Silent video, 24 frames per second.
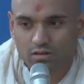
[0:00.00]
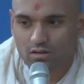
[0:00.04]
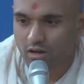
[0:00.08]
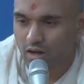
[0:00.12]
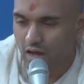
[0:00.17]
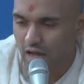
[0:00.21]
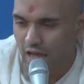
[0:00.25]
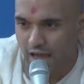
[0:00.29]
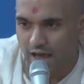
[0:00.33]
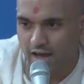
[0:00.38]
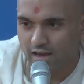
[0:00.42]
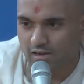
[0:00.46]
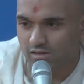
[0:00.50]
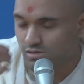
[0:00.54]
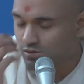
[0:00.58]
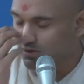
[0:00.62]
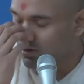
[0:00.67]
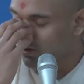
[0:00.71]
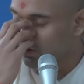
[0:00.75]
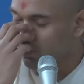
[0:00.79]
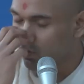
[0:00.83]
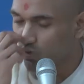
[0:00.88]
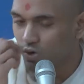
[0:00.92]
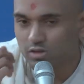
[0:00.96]
I asked
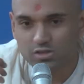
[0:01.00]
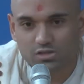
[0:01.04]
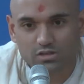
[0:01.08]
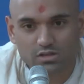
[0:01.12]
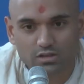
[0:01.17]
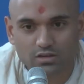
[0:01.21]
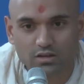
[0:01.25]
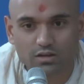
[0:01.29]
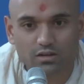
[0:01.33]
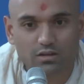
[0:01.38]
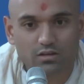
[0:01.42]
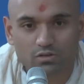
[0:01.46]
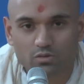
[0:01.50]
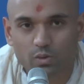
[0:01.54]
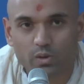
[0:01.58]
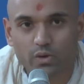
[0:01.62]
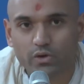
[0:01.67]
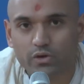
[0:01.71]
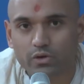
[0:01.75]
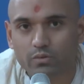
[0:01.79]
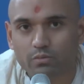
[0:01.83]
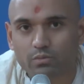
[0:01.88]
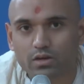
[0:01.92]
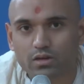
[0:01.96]
you a question. Didn't you
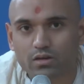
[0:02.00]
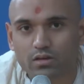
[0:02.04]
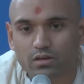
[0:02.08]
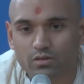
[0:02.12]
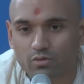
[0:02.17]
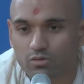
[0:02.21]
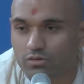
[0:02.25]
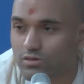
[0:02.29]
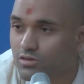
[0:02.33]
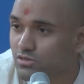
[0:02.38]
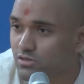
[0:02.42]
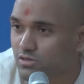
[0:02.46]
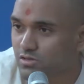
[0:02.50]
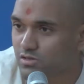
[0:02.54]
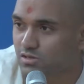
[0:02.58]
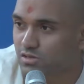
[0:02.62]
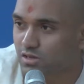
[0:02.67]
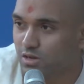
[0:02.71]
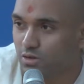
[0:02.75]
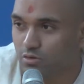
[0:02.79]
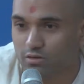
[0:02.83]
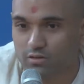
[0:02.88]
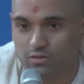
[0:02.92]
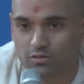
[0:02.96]
hear me? Who did you
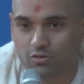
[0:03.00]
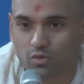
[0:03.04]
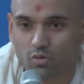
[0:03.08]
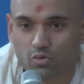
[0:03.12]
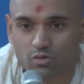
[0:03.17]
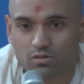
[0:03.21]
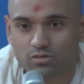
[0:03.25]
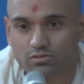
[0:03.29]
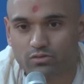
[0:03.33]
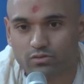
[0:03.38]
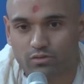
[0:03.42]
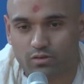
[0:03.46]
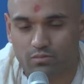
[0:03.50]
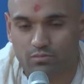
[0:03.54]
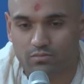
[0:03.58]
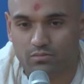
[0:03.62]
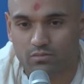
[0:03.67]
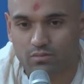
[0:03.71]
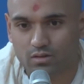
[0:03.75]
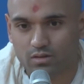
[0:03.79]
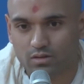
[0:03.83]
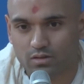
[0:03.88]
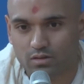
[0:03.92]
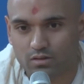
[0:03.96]
steal this horse from?
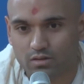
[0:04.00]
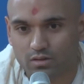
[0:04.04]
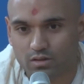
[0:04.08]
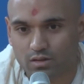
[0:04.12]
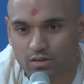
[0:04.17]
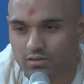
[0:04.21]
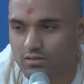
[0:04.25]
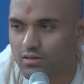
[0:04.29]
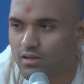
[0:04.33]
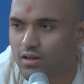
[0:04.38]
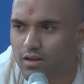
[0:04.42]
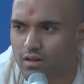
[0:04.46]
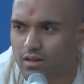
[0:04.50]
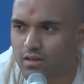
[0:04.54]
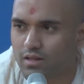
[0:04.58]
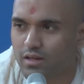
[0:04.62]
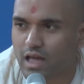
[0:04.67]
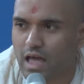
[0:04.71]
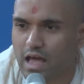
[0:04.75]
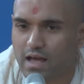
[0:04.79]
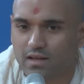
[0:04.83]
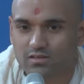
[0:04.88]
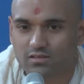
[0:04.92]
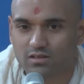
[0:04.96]
It's kind of
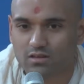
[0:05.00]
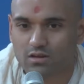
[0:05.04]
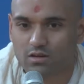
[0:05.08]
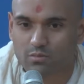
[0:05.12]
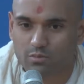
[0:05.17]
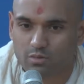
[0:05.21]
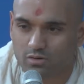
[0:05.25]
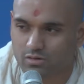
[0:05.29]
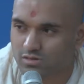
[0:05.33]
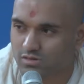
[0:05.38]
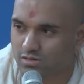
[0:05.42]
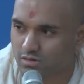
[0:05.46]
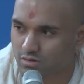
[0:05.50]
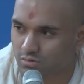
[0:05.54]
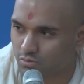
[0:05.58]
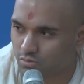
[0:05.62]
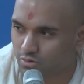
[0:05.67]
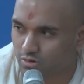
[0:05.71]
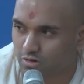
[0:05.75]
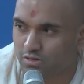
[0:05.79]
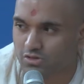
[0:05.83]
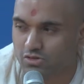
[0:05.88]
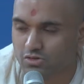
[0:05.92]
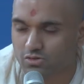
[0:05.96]
like asking a person,
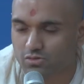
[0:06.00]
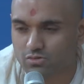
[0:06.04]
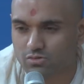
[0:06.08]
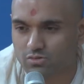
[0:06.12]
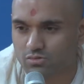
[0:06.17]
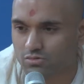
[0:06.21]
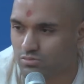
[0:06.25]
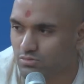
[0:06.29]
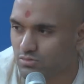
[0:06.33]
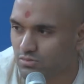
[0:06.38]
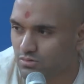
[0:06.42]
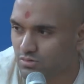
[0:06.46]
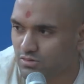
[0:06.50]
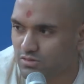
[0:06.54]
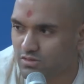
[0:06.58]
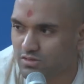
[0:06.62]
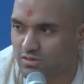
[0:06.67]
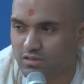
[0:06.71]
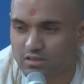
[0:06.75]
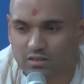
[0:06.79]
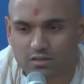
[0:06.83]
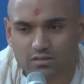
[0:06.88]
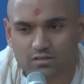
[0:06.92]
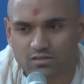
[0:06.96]
Where did you
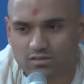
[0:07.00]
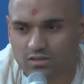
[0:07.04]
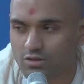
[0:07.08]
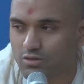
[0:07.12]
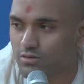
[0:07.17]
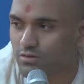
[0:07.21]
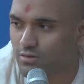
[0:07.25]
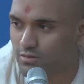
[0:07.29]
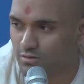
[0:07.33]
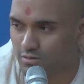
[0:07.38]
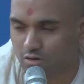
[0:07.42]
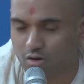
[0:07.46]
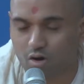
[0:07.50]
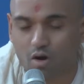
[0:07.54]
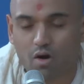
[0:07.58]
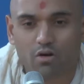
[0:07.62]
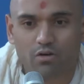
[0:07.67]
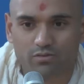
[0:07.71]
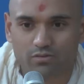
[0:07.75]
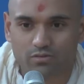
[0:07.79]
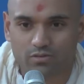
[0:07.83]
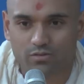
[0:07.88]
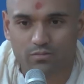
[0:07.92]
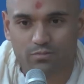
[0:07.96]
steal this
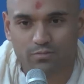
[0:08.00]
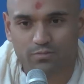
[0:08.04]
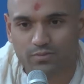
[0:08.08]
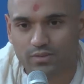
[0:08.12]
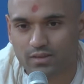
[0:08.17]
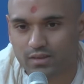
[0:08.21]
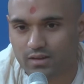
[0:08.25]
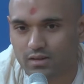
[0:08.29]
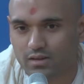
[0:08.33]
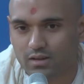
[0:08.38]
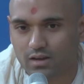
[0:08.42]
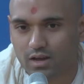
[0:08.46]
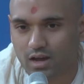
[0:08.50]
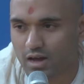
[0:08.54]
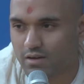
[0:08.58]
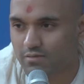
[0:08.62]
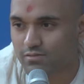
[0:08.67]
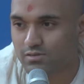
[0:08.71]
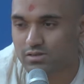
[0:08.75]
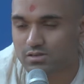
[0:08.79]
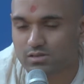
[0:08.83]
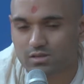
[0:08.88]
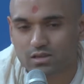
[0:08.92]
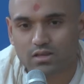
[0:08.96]
car from?
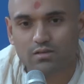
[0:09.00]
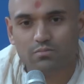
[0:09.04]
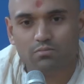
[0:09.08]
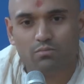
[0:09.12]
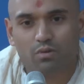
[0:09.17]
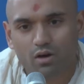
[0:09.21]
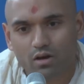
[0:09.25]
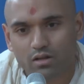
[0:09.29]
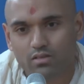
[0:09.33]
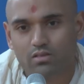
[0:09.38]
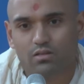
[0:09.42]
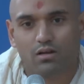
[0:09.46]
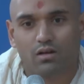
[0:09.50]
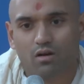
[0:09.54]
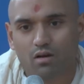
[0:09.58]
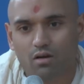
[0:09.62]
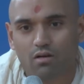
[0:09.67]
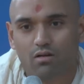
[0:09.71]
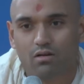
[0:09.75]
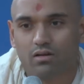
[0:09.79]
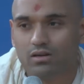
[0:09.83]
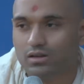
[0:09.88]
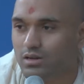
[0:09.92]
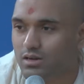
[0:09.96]
Obviously, he bought the
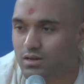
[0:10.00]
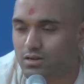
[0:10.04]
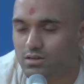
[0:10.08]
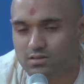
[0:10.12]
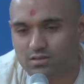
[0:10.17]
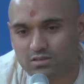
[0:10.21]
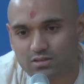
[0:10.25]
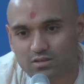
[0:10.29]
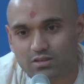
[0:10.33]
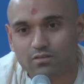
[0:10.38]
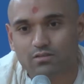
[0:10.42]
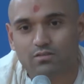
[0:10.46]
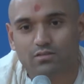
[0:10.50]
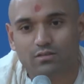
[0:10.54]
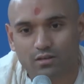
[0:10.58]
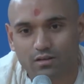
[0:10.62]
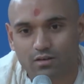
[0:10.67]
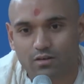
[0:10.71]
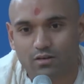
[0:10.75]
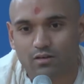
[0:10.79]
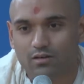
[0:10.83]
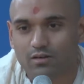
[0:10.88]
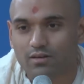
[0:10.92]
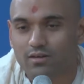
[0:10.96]
car. He didn't steal the
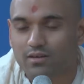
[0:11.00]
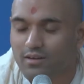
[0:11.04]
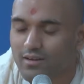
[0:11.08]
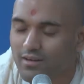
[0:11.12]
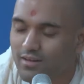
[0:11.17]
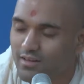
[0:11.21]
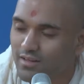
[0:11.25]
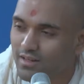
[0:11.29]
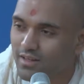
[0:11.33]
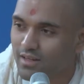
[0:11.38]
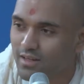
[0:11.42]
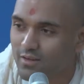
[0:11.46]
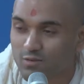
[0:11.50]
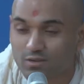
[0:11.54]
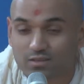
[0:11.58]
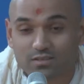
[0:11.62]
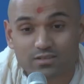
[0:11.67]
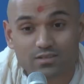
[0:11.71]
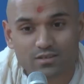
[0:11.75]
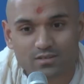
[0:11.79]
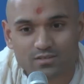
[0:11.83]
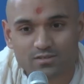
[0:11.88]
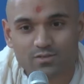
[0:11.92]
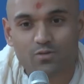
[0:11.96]
car.
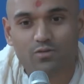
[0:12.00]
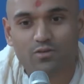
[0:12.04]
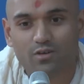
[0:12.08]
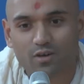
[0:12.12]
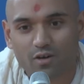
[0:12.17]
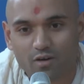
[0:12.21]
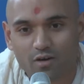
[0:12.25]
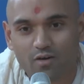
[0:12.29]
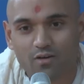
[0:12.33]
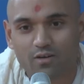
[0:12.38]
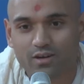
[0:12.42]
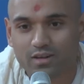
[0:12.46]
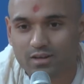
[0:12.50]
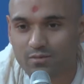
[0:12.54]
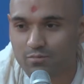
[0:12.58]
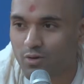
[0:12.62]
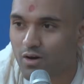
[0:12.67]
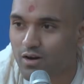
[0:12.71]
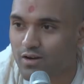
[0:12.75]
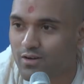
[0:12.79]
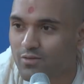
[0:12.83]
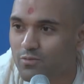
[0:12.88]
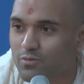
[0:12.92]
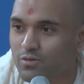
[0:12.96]
It's his own car. He
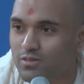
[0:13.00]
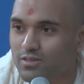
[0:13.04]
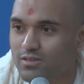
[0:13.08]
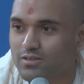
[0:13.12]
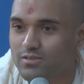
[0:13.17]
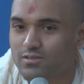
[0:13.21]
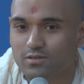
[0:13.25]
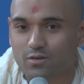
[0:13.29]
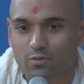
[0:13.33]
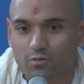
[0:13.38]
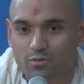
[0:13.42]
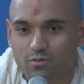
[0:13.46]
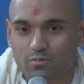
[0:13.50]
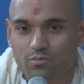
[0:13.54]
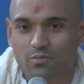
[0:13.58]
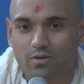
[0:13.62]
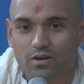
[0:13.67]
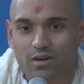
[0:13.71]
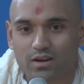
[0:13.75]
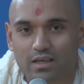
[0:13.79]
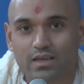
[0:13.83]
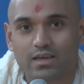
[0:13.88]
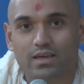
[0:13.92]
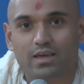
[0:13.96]
bought it with his own
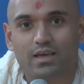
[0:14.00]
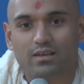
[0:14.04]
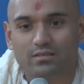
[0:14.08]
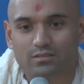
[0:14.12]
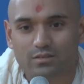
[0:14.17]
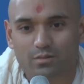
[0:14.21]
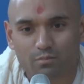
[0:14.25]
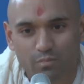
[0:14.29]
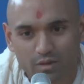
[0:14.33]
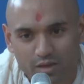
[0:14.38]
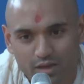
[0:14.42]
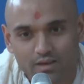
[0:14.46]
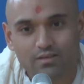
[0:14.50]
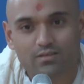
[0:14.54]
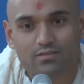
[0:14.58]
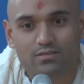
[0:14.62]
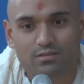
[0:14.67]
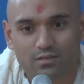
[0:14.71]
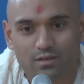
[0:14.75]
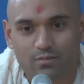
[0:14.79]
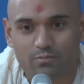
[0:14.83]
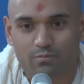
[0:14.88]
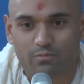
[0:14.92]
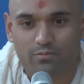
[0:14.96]
money. He has a pink
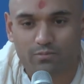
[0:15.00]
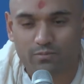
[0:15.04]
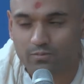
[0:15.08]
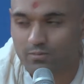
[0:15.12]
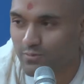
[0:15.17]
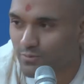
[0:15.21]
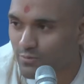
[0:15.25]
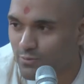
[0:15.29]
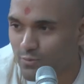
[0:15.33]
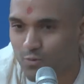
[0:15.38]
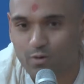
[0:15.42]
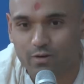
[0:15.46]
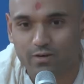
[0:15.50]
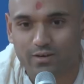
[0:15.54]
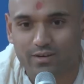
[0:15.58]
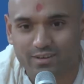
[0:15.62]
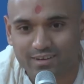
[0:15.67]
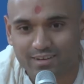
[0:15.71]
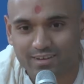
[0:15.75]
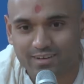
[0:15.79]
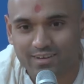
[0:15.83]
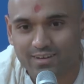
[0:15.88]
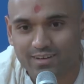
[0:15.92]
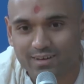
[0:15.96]
slip for it.
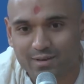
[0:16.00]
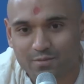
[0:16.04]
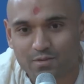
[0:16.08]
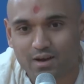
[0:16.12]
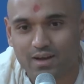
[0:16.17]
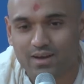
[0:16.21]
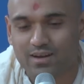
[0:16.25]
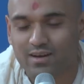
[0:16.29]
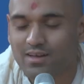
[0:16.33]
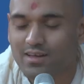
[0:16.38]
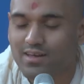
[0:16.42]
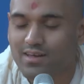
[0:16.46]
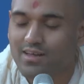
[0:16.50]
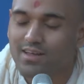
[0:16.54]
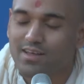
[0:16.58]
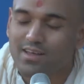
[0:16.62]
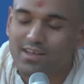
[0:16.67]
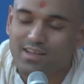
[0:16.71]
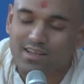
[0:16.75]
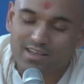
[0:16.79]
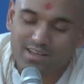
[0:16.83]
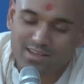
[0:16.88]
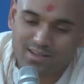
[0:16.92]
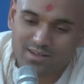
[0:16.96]
Come on.
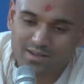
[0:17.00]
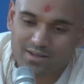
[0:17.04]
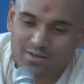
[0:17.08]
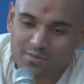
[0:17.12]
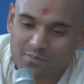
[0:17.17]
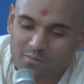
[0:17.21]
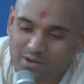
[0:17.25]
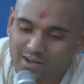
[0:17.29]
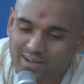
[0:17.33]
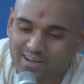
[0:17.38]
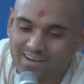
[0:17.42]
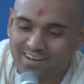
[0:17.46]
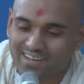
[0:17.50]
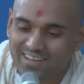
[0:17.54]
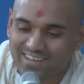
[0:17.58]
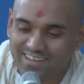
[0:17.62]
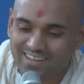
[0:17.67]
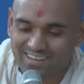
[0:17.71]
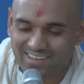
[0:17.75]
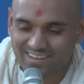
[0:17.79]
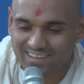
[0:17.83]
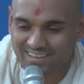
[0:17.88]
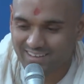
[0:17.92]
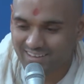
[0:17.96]
But
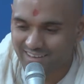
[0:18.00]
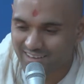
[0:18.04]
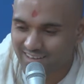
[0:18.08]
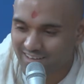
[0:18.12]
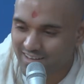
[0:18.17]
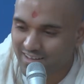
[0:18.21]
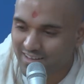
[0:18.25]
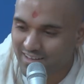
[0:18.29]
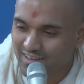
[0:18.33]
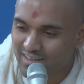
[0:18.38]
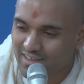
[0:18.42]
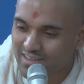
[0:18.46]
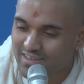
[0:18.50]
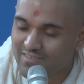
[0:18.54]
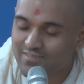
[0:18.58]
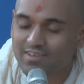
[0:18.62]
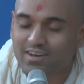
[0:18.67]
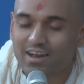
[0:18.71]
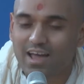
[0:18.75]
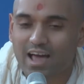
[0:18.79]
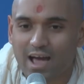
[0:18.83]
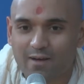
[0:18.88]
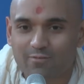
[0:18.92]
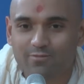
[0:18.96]

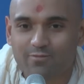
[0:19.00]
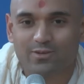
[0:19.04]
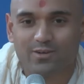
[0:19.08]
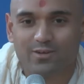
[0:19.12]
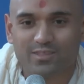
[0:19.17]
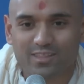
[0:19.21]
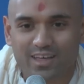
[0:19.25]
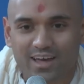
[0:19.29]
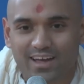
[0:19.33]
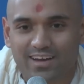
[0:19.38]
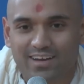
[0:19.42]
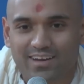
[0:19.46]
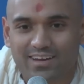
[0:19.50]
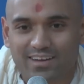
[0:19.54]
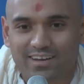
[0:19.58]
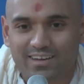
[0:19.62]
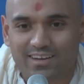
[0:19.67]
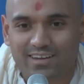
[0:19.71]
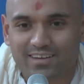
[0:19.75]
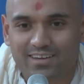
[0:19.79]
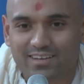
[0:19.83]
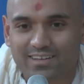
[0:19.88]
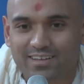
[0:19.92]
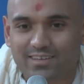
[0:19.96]
even after that,
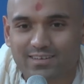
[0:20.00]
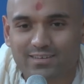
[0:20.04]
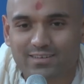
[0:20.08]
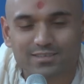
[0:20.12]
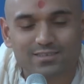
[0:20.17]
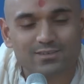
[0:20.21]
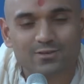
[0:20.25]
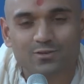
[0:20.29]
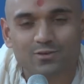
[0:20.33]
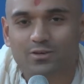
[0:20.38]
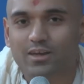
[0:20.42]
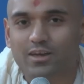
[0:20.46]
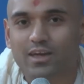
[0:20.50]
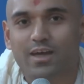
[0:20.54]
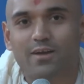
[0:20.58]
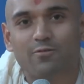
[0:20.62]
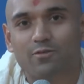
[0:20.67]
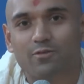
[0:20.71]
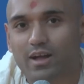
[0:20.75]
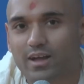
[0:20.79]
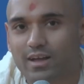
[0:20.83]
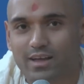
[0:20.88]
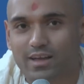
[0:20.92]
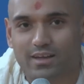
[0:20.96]
he still can't
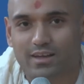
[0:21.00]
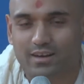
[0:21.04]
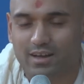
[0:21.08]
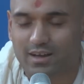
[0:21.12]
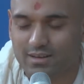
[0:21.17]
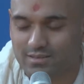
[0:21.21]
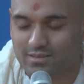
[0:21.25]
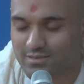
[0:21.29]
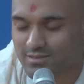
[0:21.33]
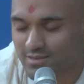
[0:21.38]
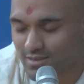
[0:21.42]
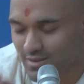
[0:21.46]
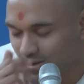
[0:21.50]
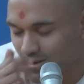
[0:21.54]
recognize.